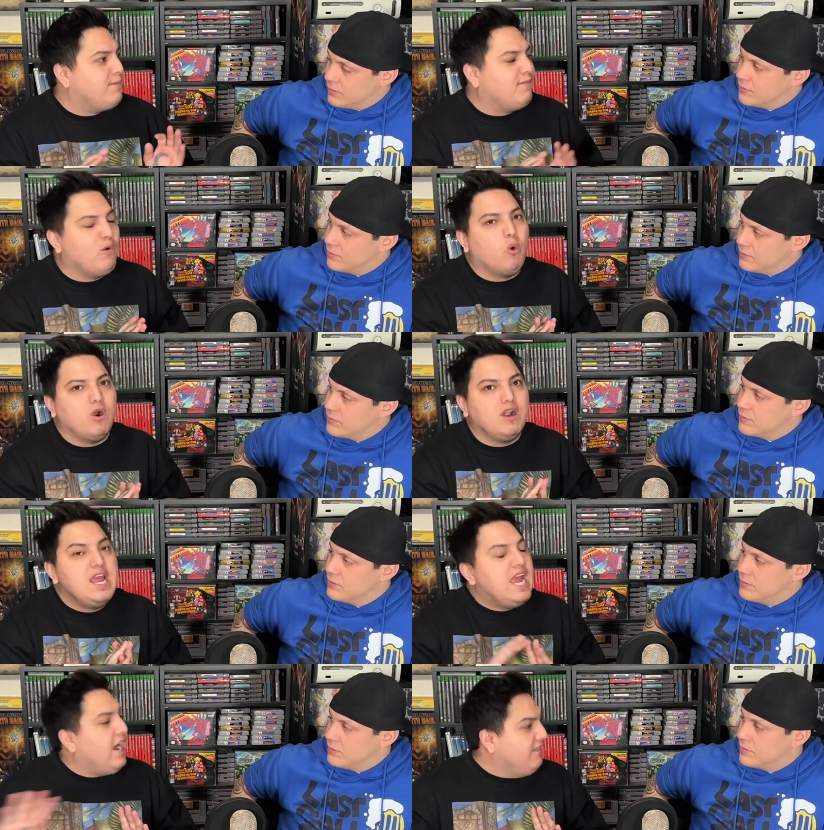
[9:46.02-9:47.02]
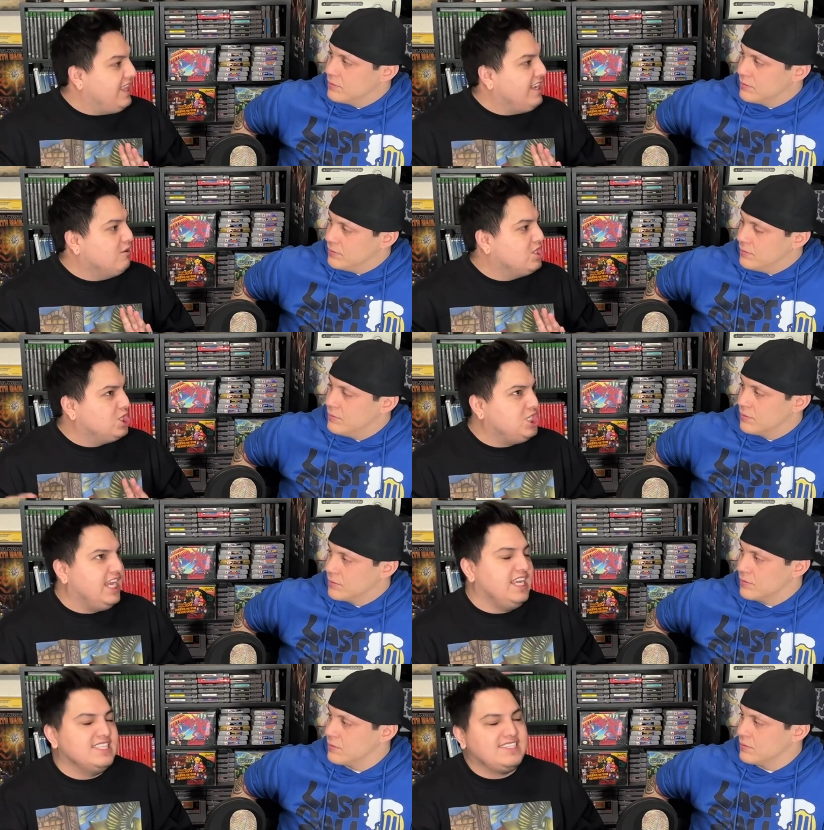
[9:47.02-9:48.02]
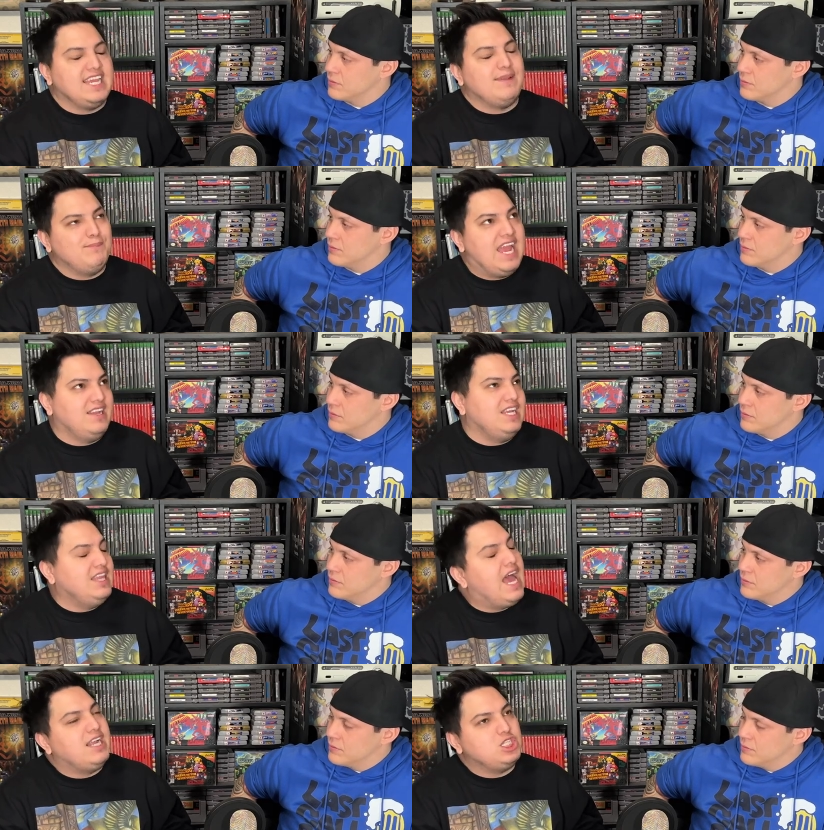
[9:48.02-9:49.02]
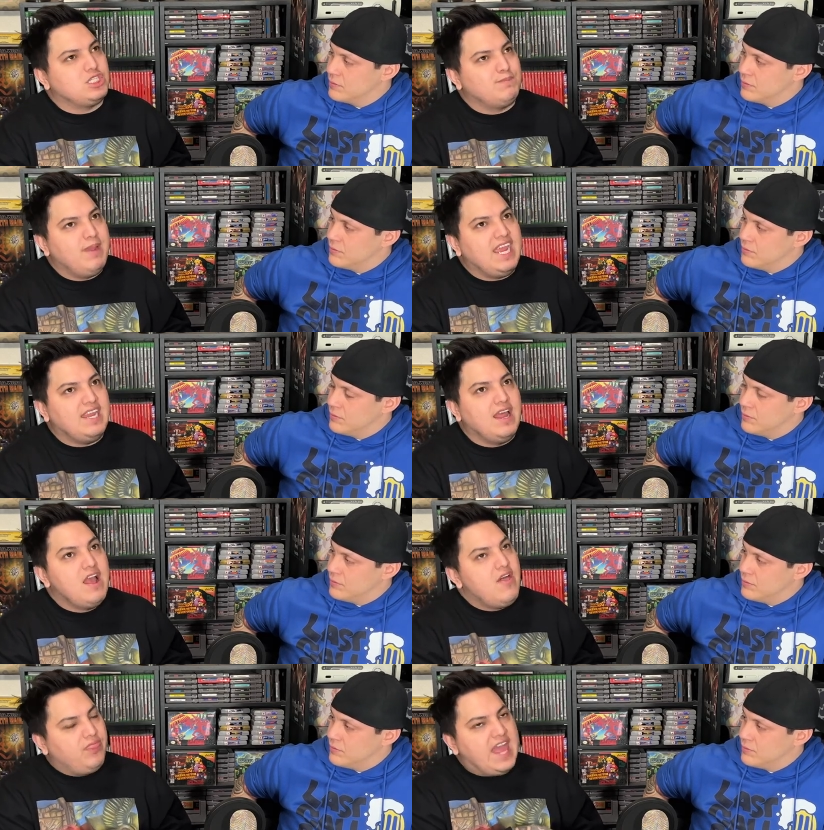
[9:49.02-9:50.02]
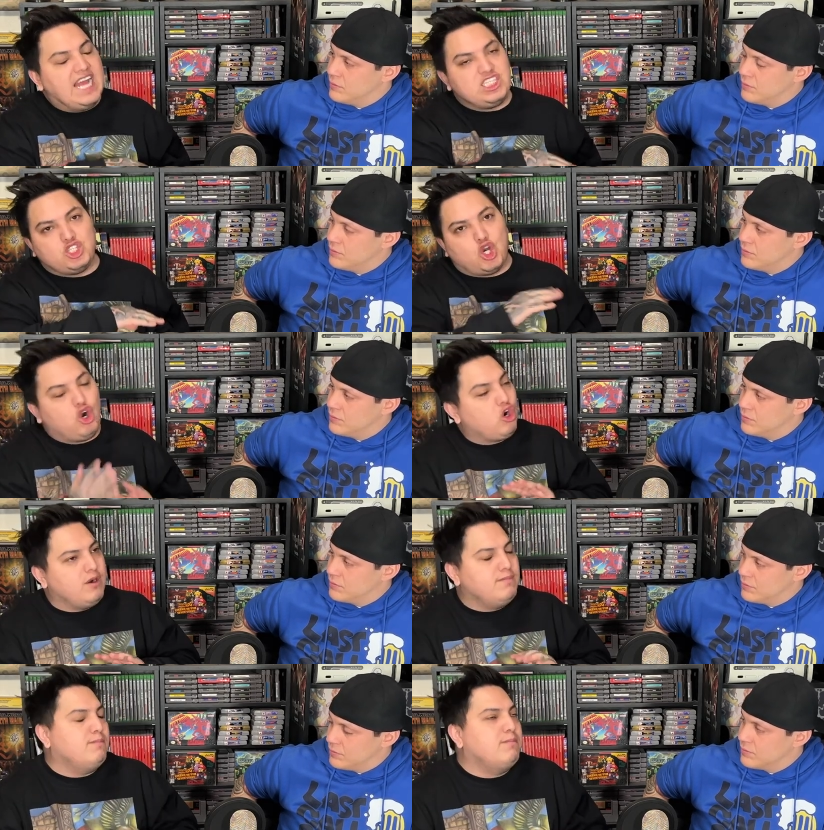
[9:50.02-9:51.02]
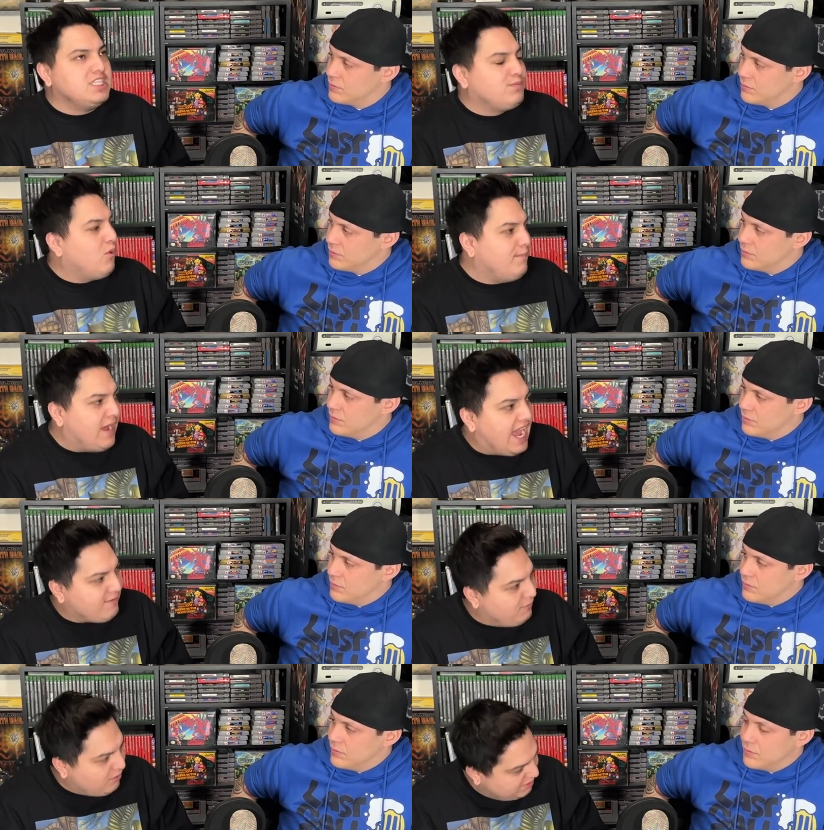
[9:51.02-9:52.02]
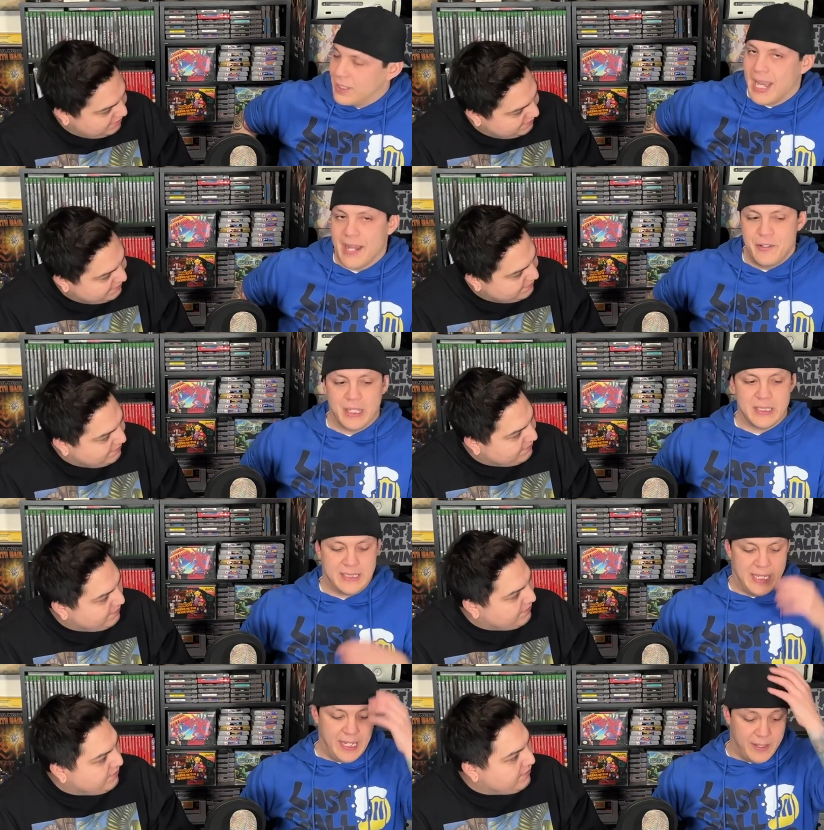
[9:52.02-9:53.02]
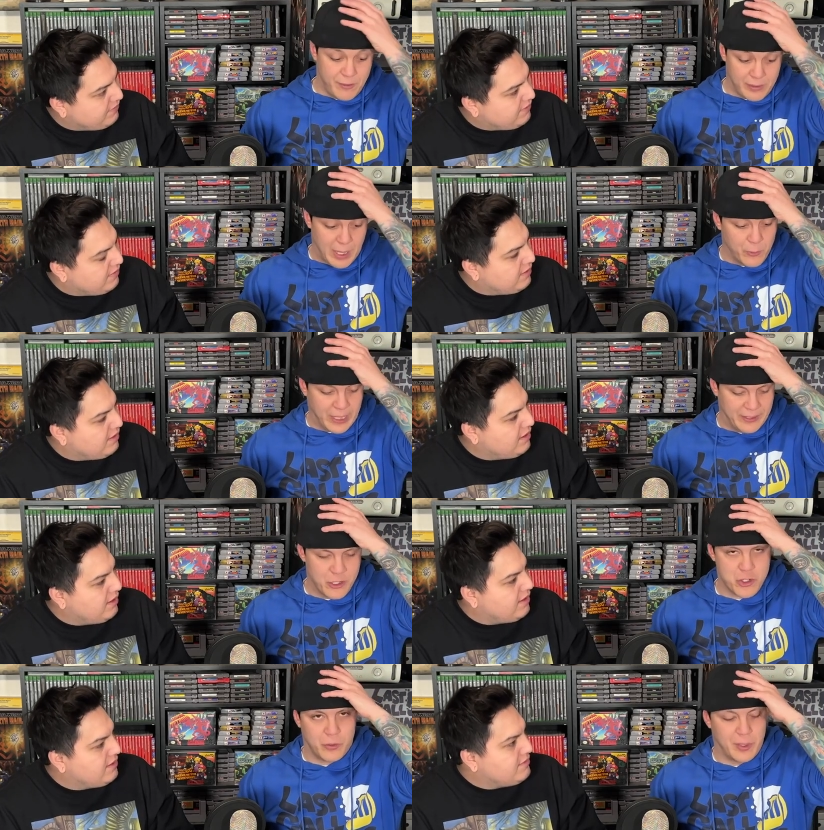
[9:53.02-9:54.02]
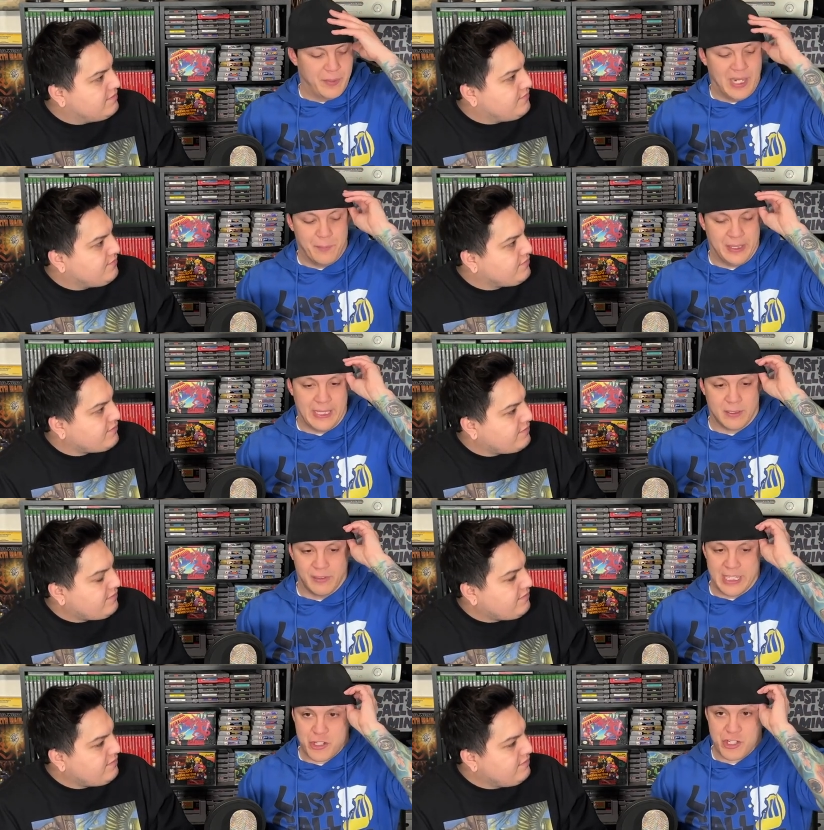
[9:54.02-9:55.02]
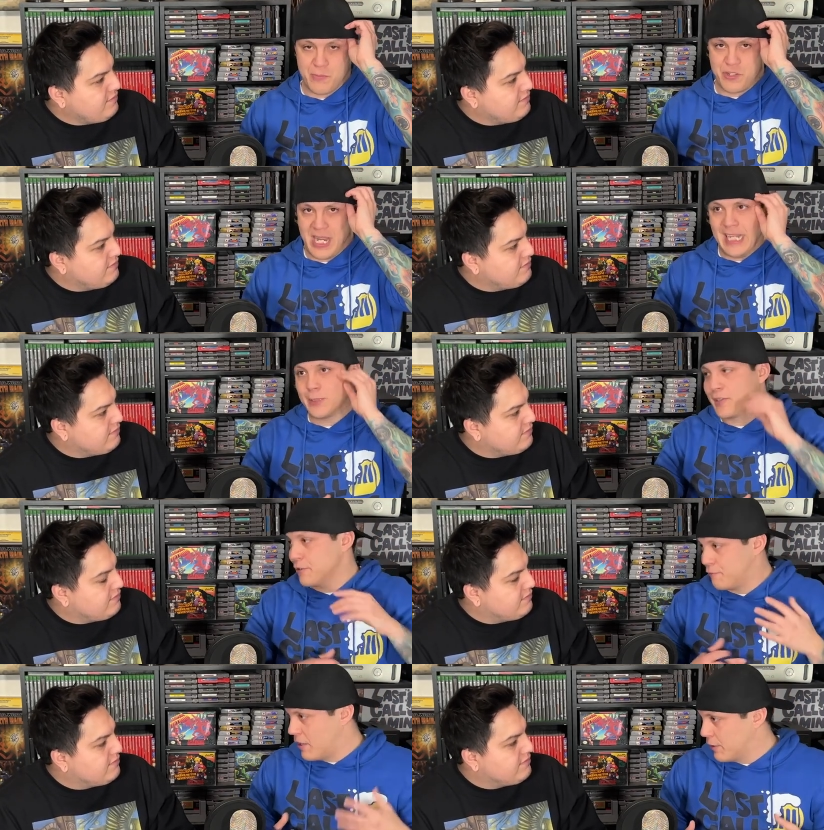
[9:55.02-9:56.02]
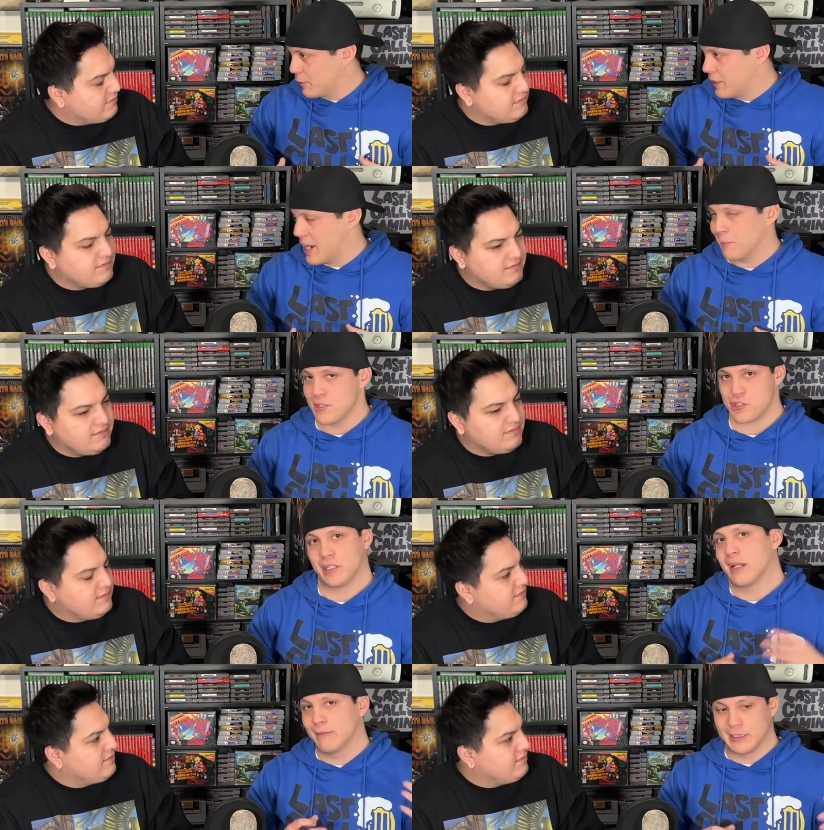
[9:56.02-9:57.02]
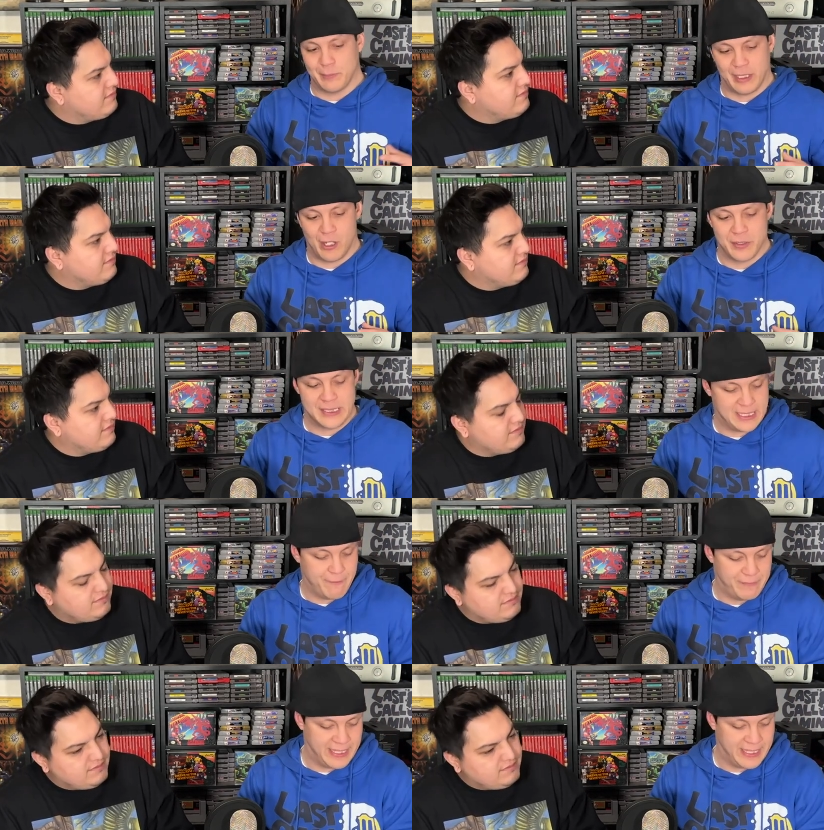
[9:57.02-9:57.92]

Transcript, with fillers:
Speaker 1: before everything goes to shit it's like man that just made that turn much more impactful
Speaker 2: yeah and you can see the and we'll get into joel in a minute but like the relationship she has with her father and how much she loves him and all this stuff and